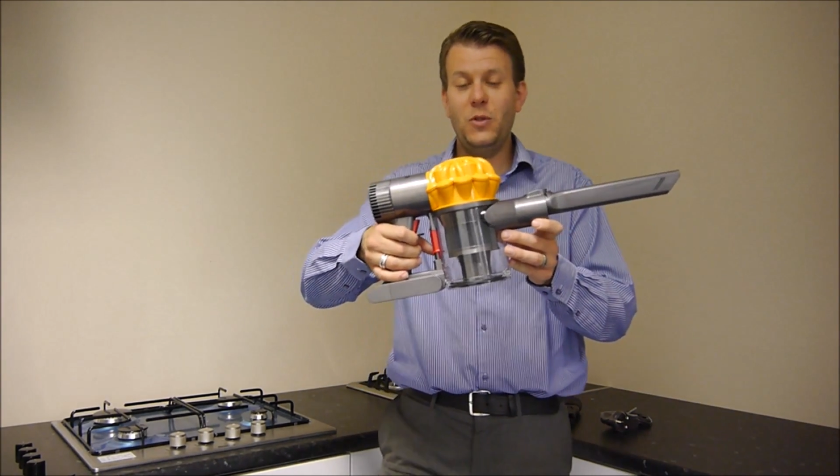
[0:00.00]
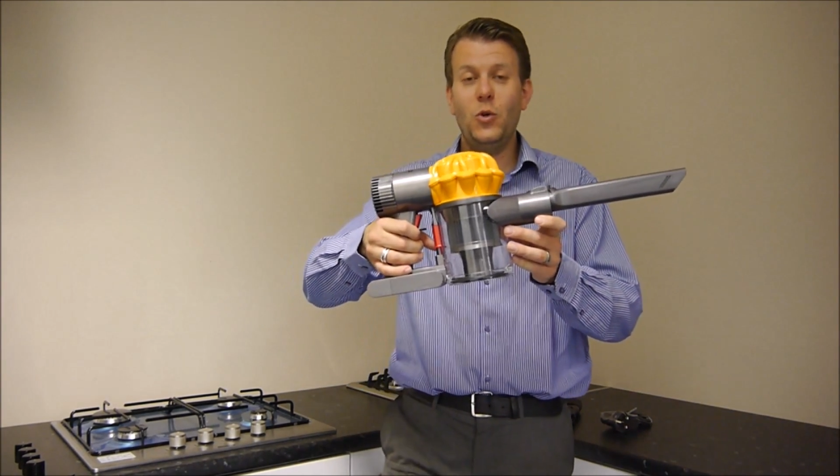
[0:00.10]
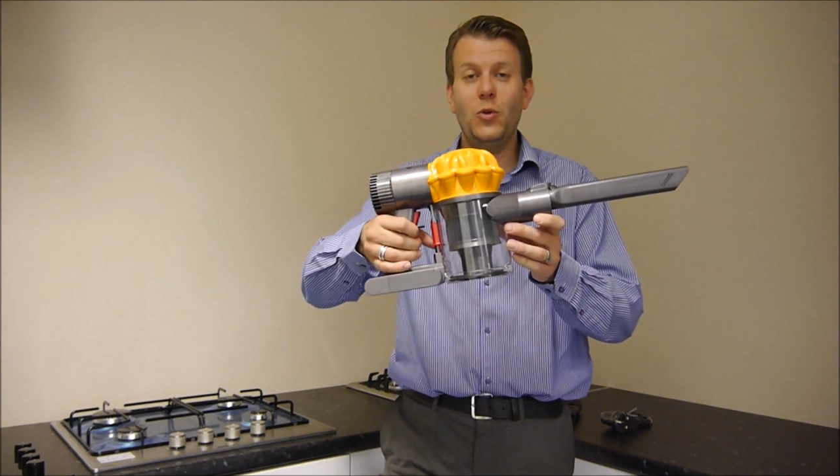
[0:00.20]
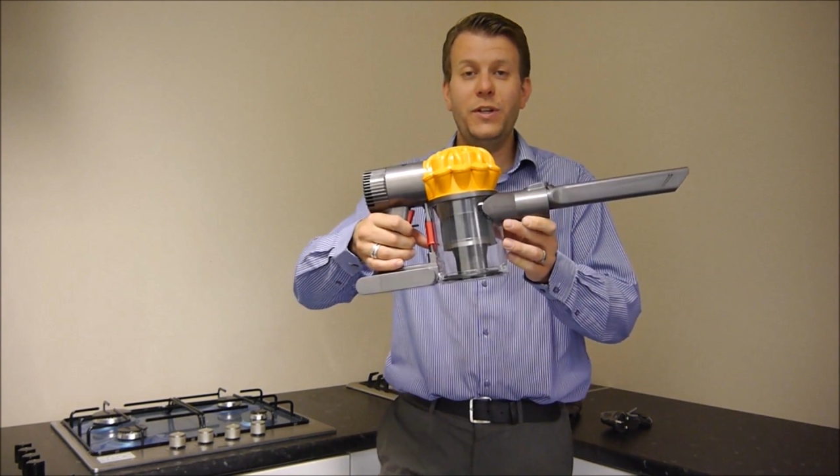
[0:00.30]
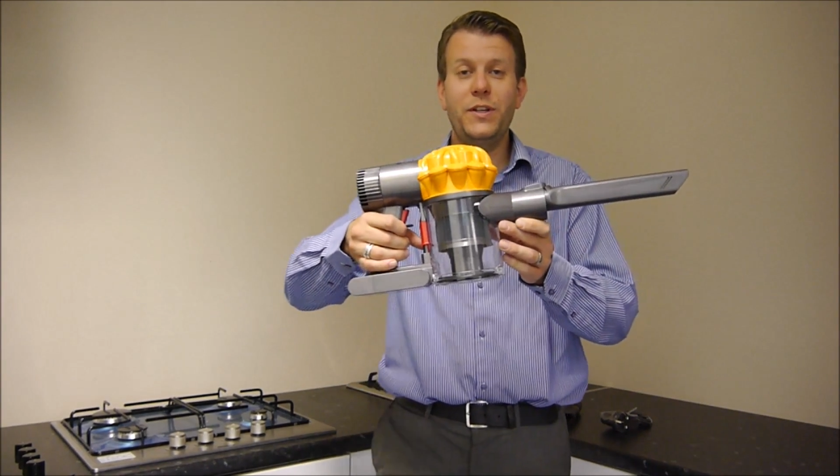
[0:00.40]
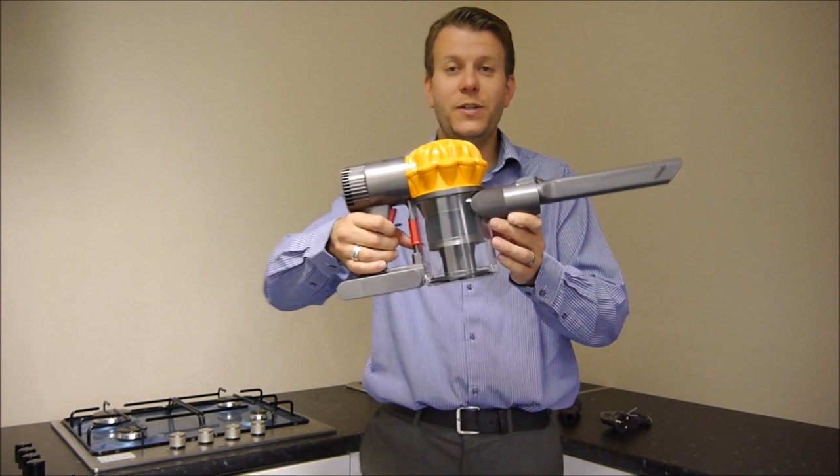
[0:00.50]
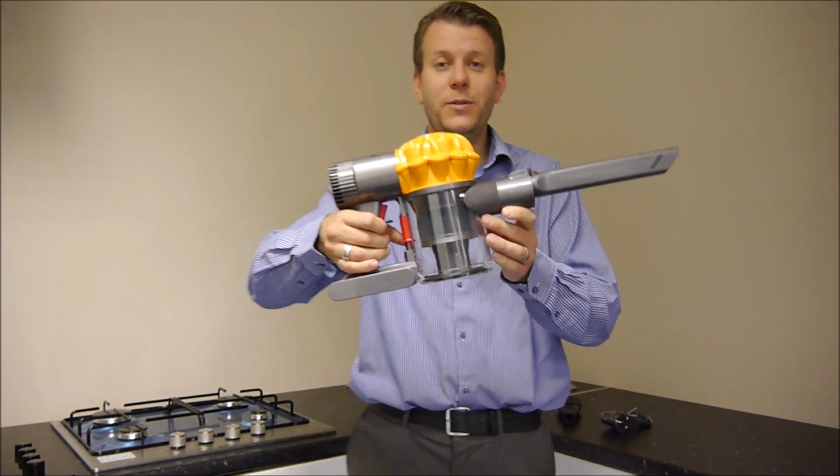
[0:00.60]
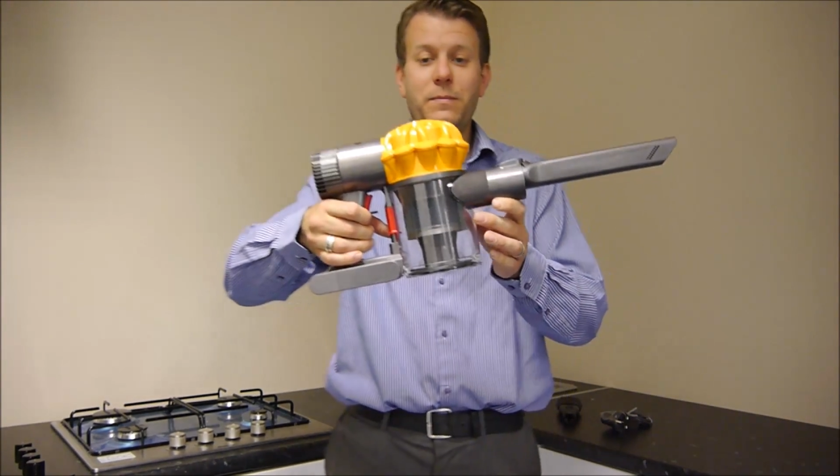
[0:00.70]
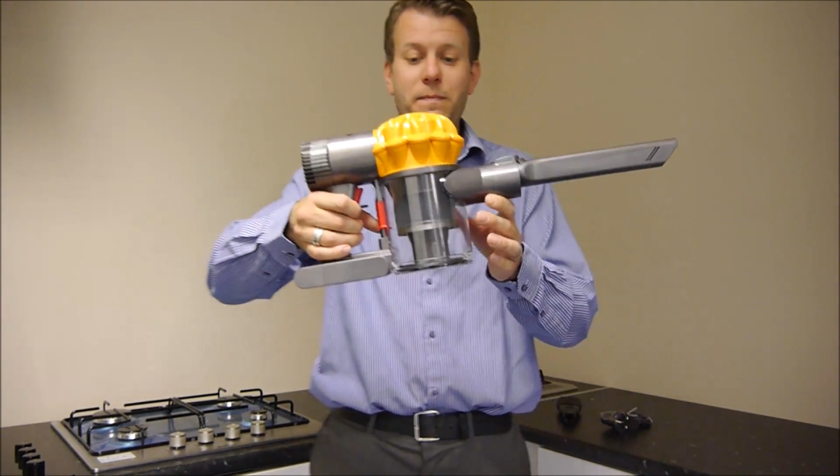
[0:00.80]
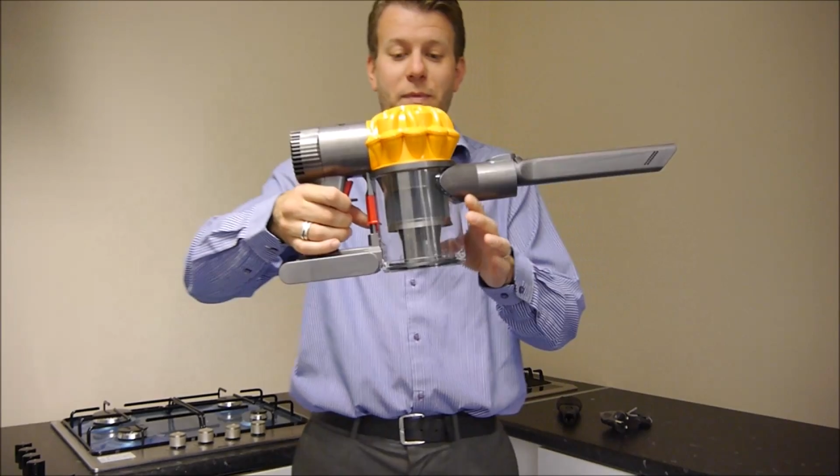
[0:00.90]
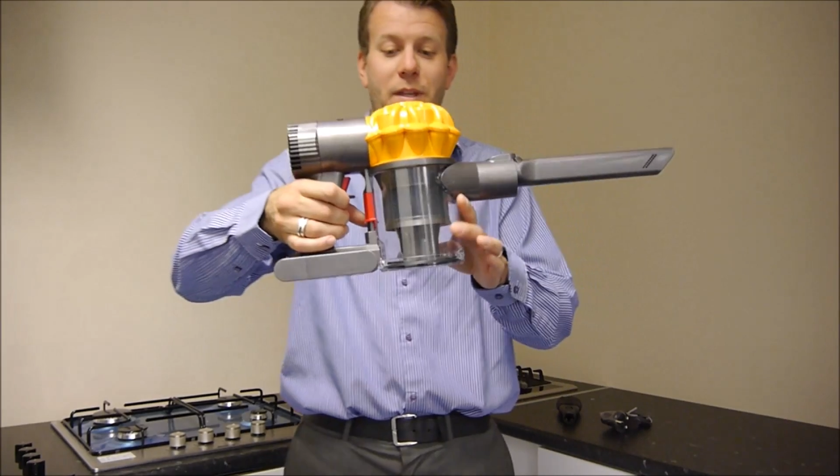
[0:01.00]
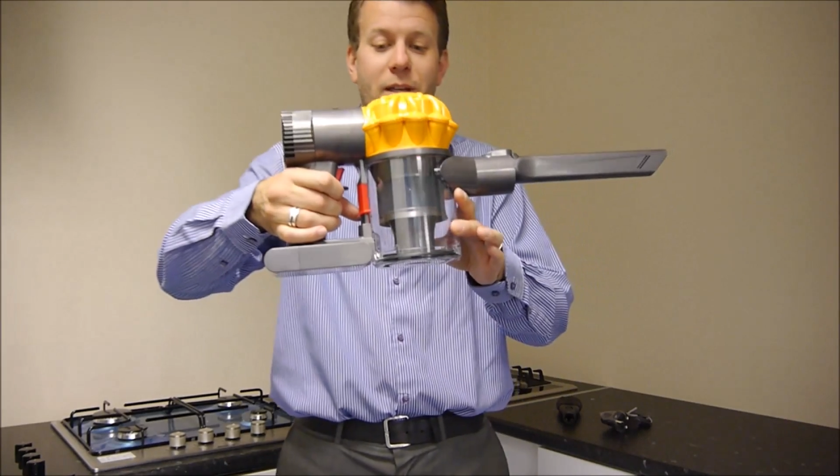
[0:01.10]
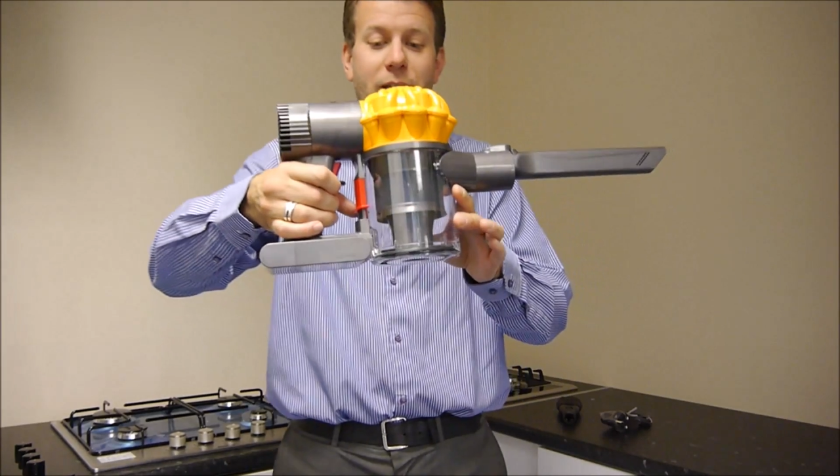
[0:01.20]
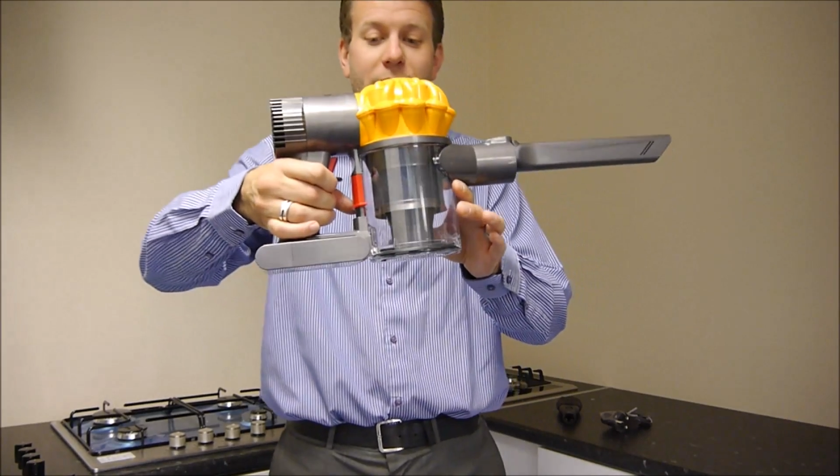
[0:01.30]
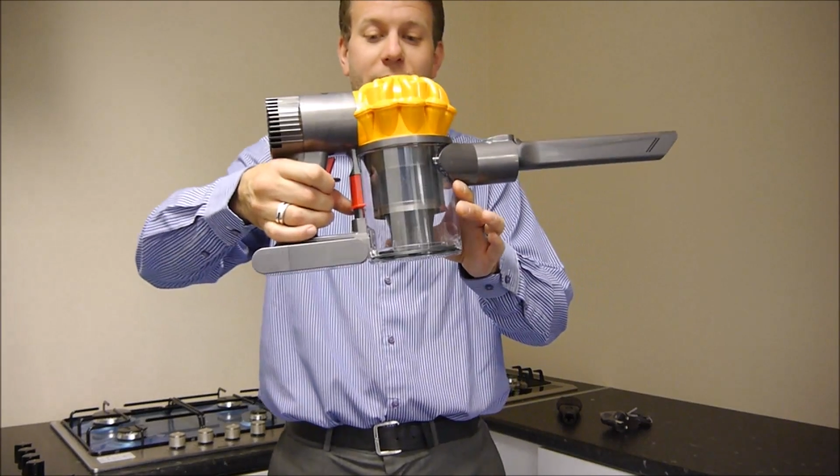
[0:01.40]
all you do
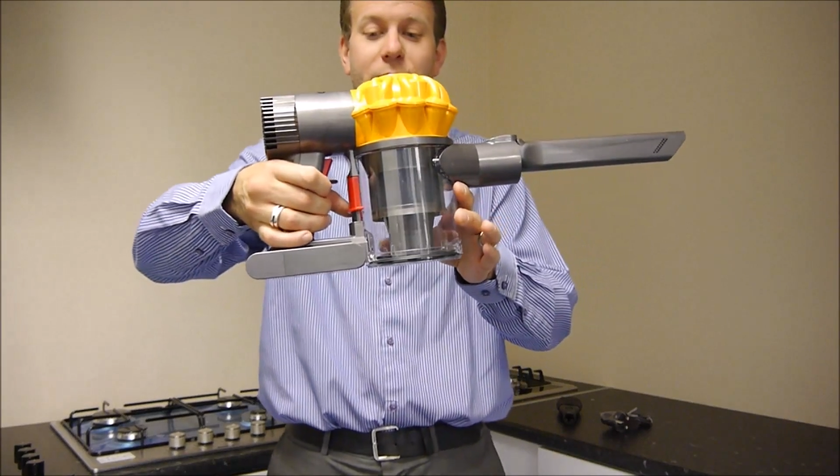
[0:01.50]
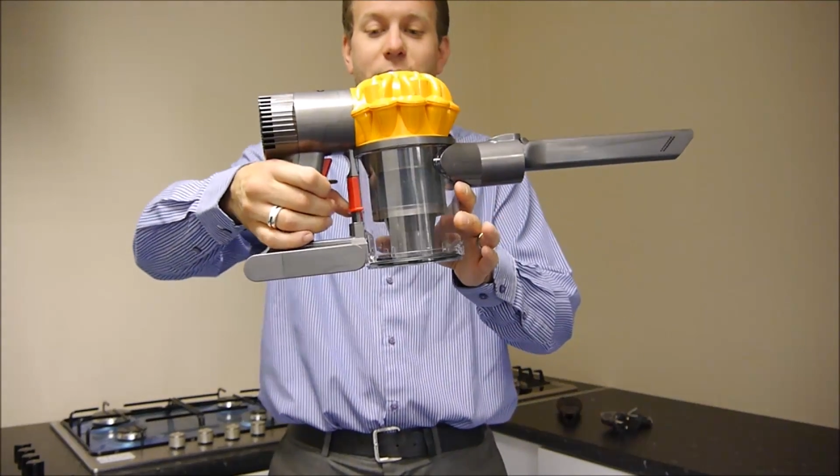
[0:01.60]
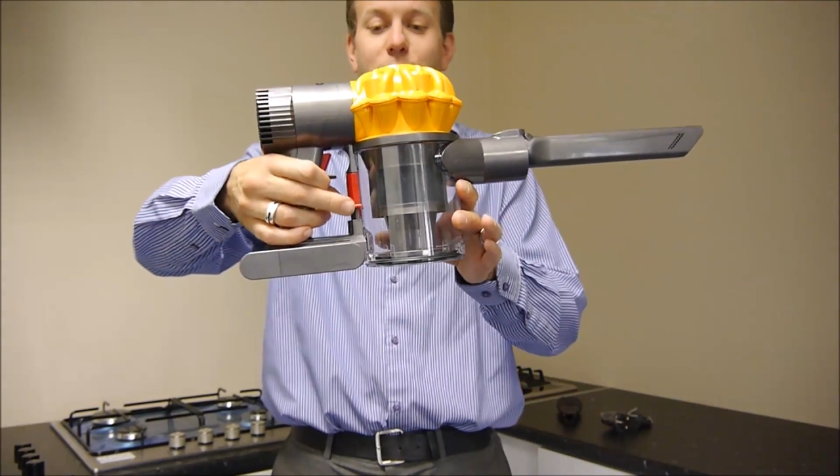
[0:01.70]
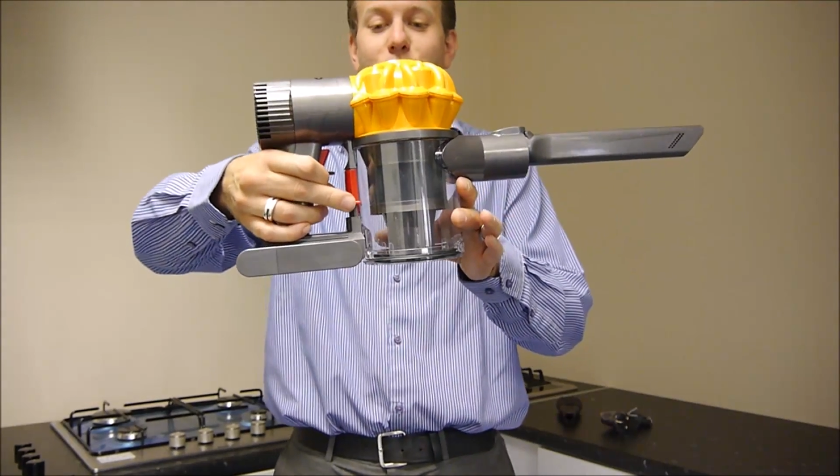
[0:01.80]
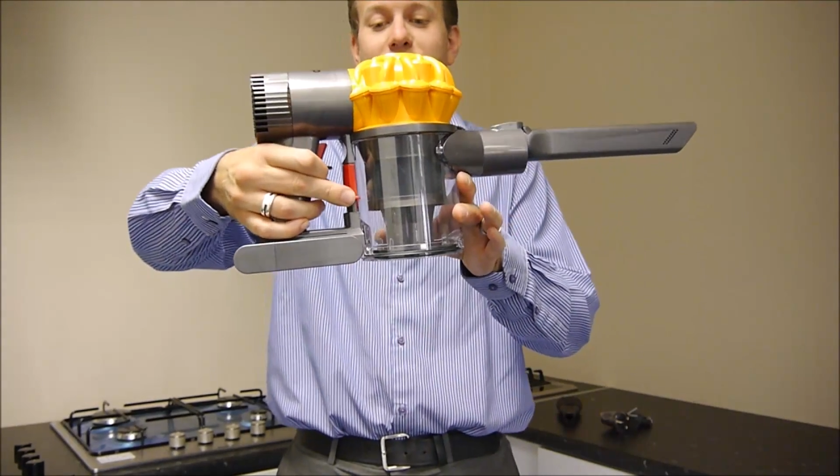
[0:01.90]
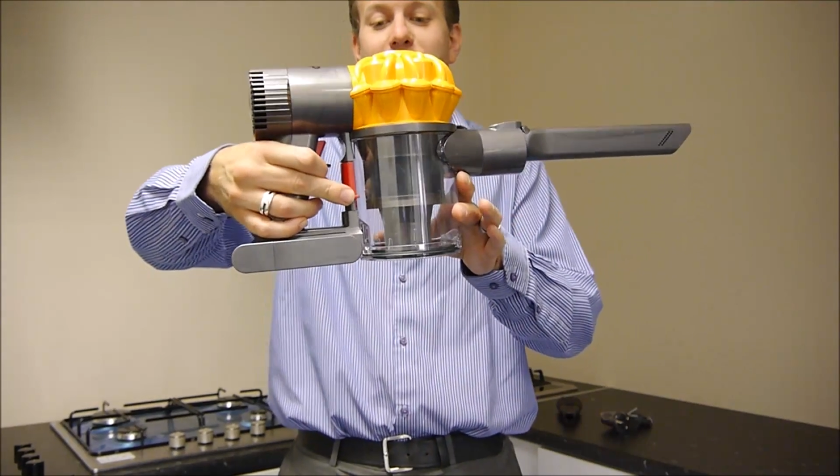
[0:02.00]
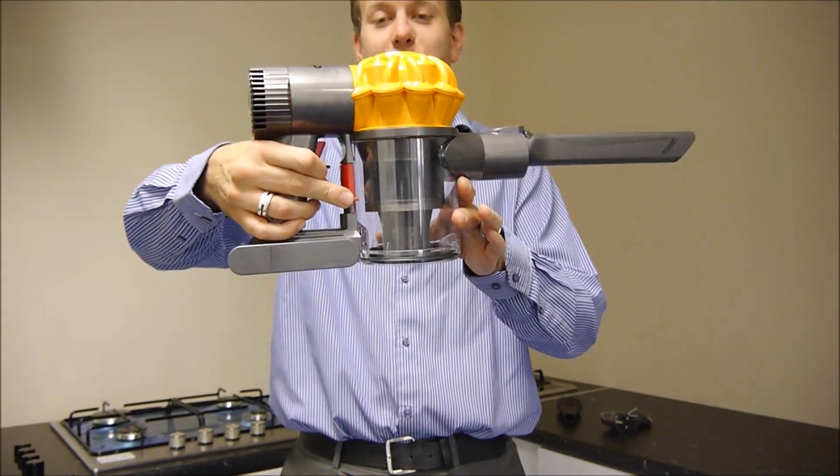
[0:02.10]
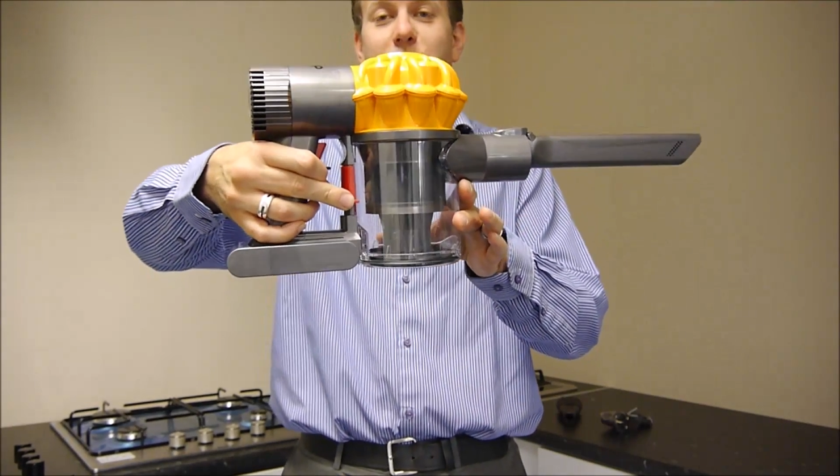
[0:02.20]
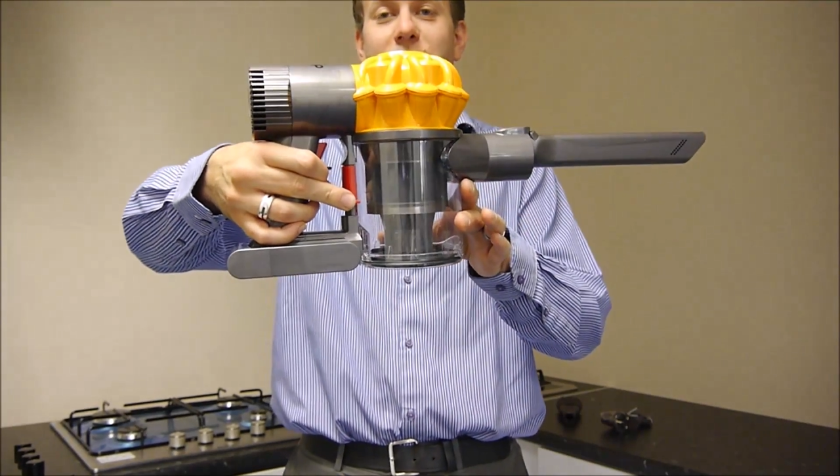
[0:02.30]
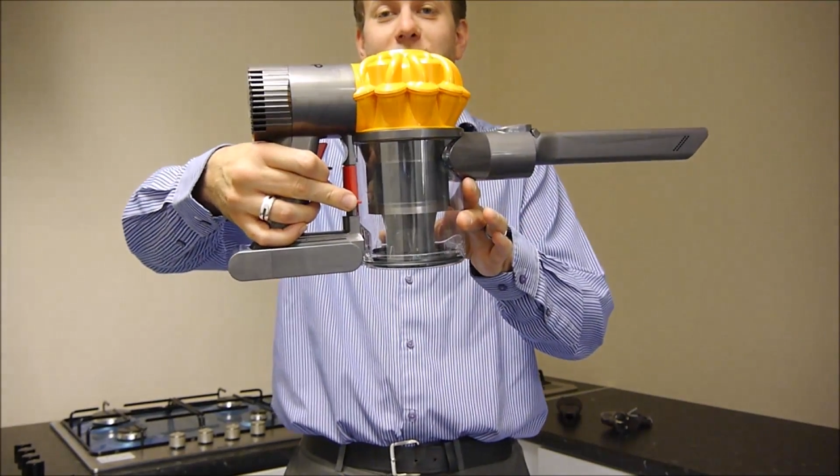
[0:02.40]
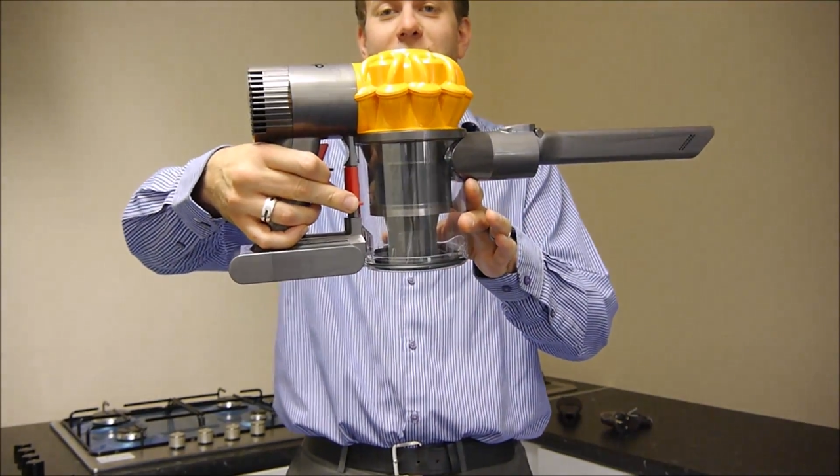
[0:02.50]
is you press this button